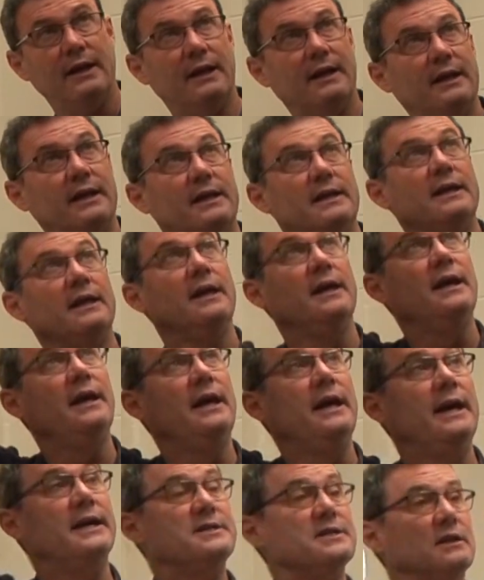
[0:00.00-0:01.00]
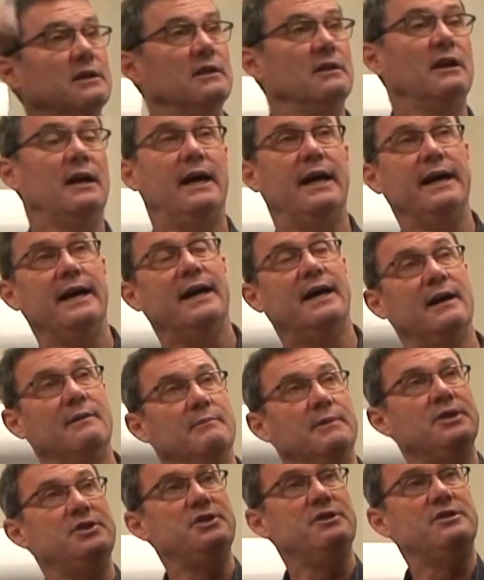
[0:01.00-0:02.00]
it, and he hits a little layup,
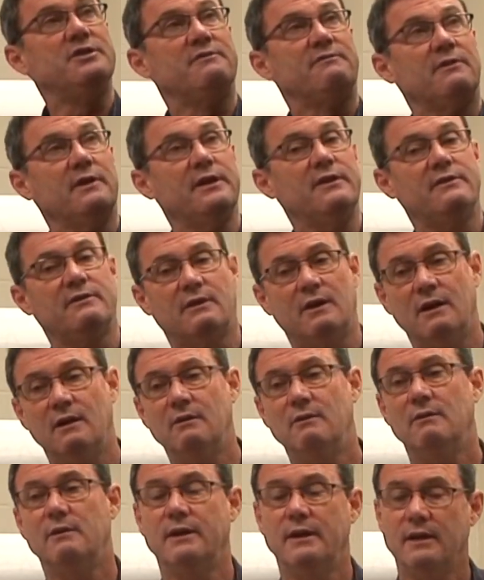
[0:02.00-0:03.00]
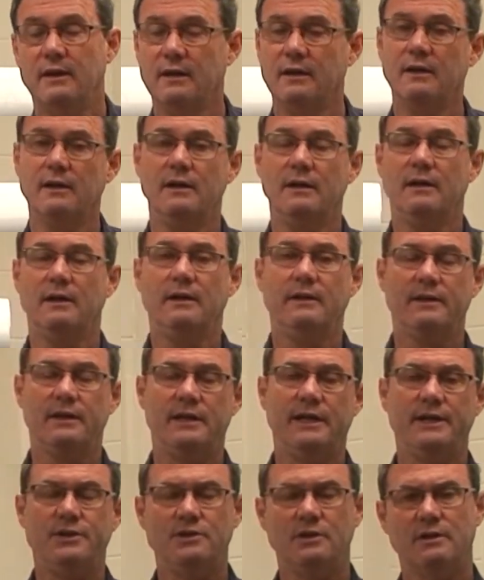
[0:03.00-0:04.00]
and he shoots a free throw, and the
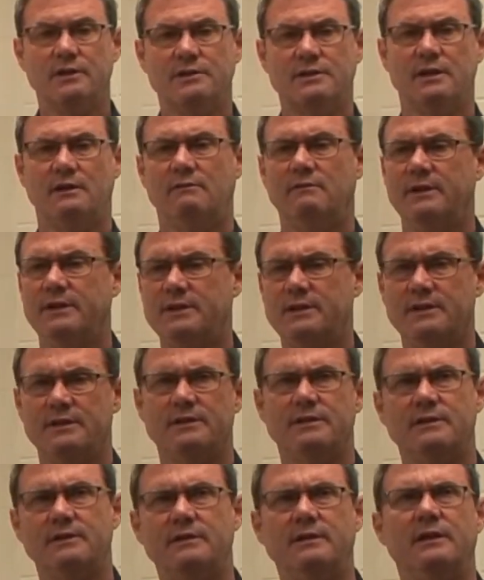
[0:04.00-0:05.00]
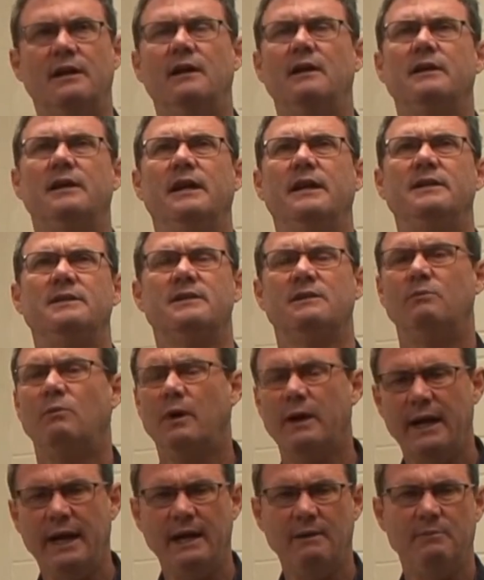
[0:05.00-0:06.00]
teacher goes over and he says, Dante, he said,
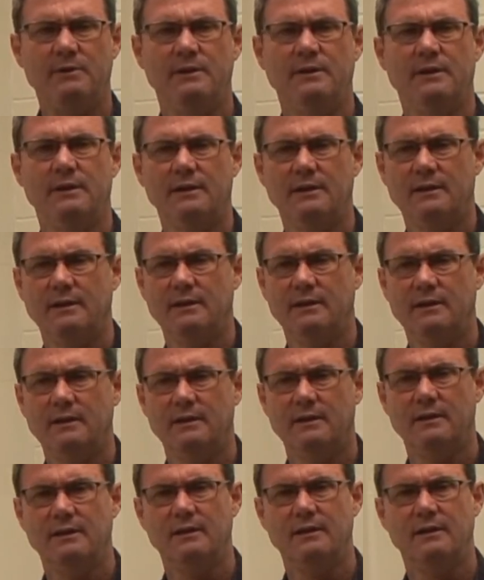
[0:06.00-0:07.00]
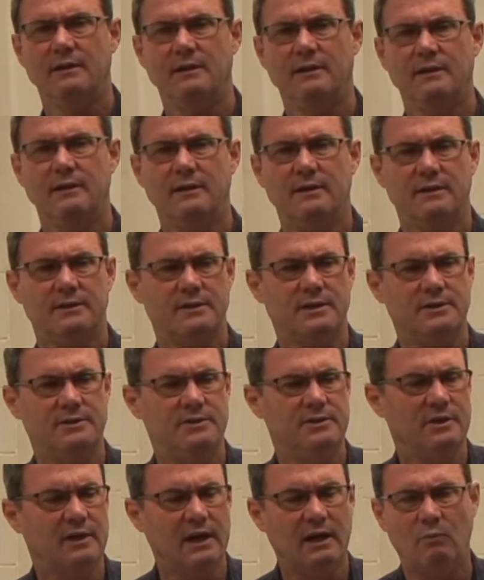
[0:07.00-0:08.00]
what happened? He said,
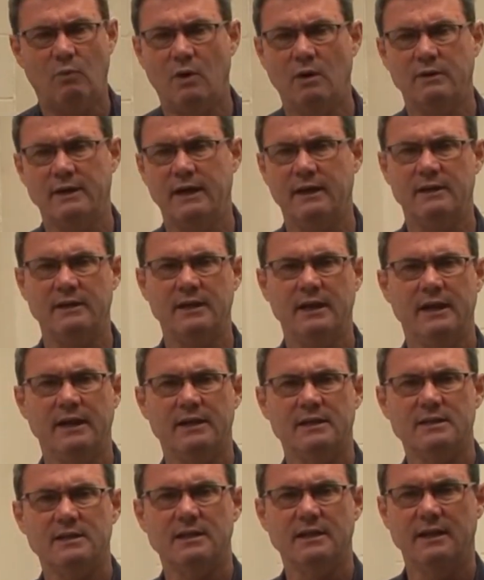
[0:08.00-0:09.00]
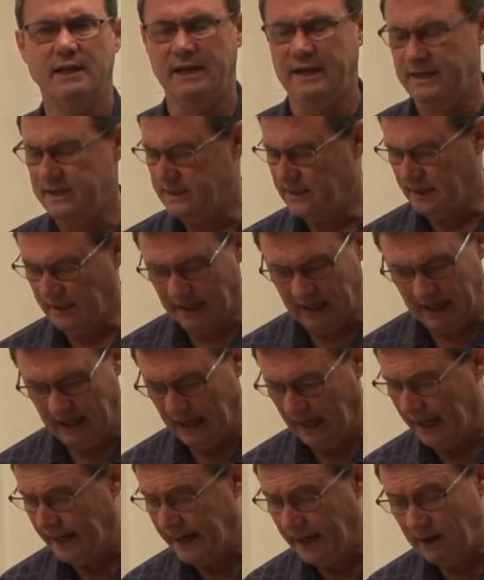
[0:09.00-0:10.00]
you got up and walked out of the test. And he said,
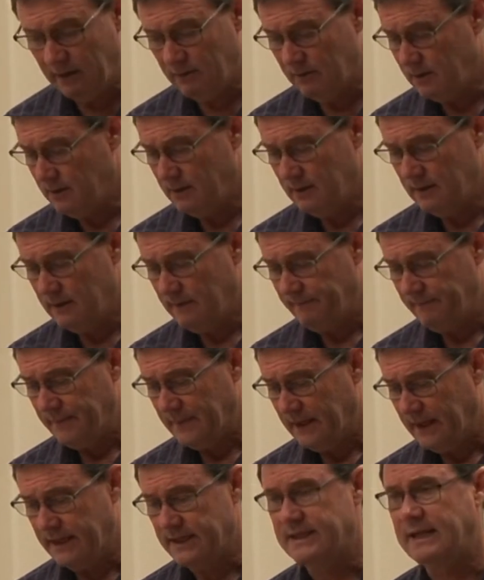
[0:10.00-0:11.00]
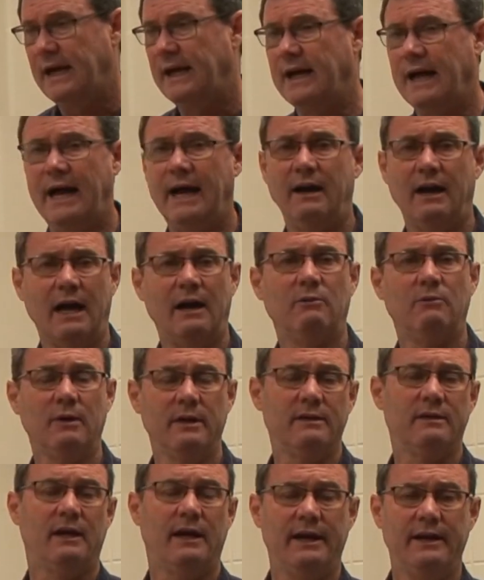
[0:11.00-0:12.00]
I know. He said, I really
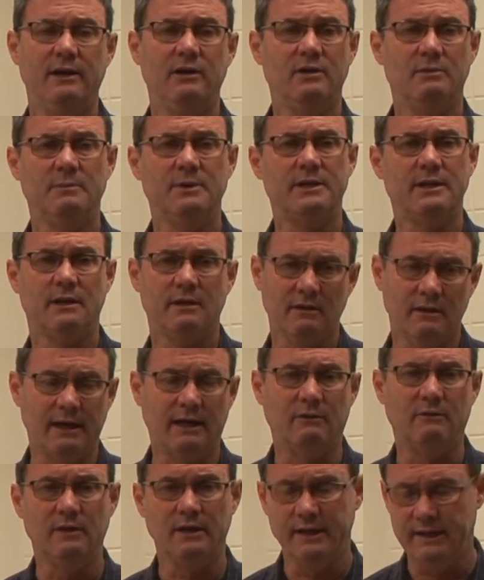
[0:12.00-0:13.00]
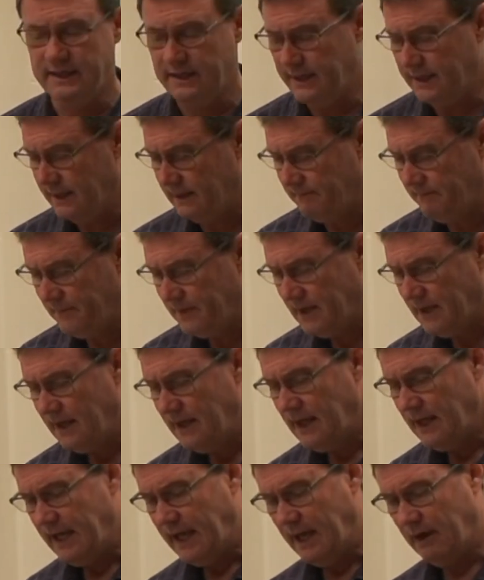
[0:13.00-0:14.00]
thought I knew the material. I really did. And
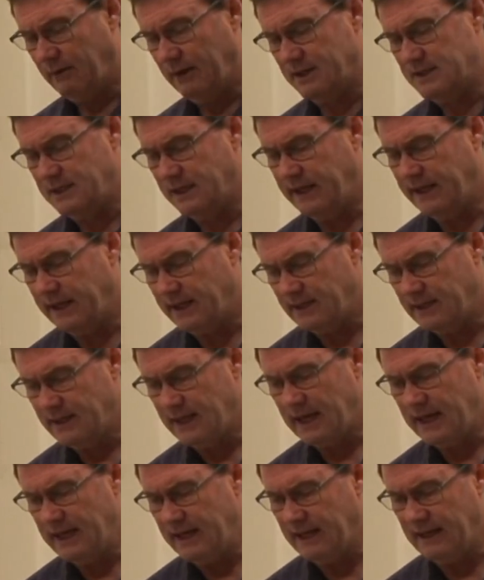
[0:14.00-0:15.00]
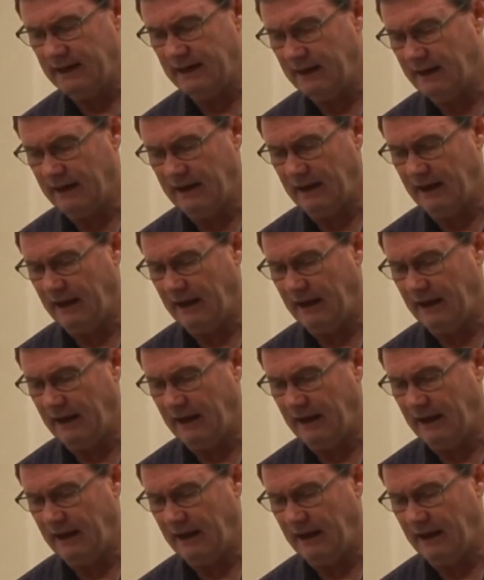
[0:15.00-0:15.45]
when I sat down to take it,